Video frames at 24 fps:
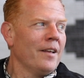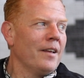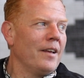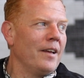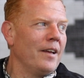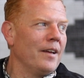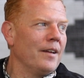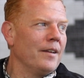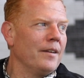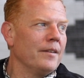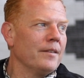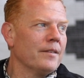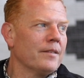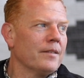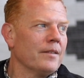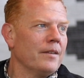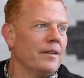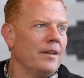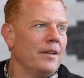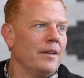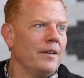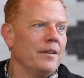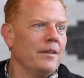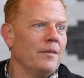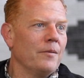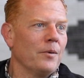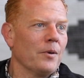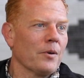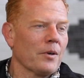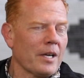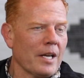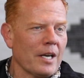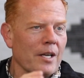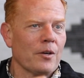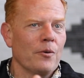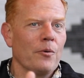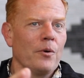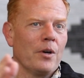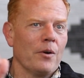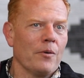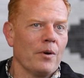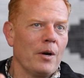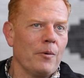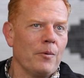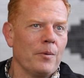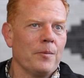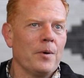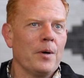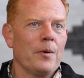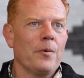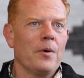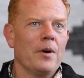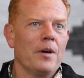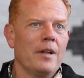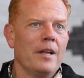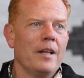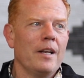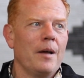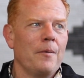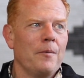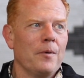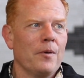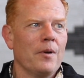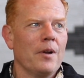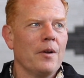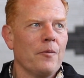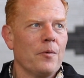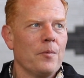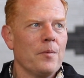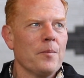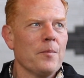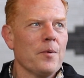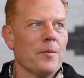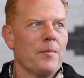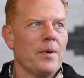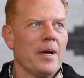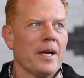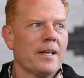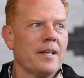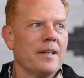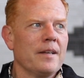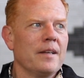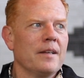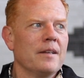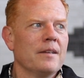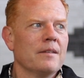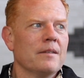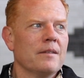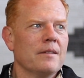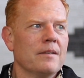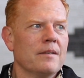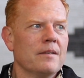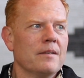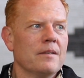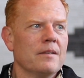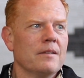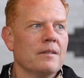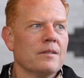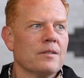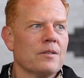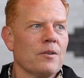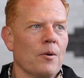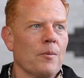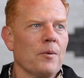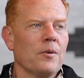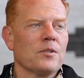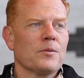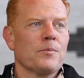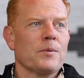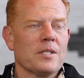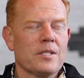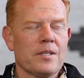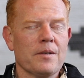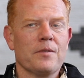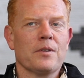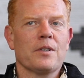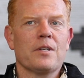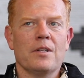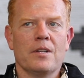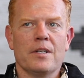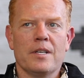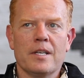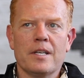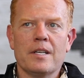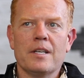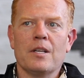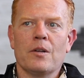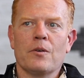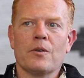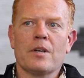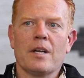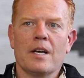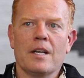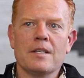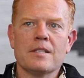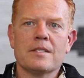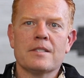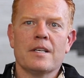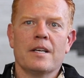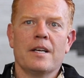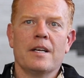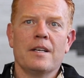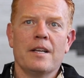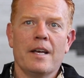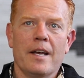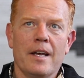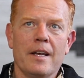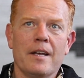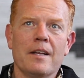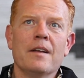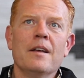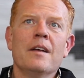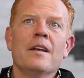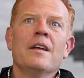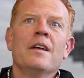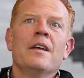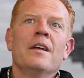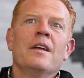And we were kind of going around one by one. And I remember Becky Tarbo specifically, kind of saying, hey,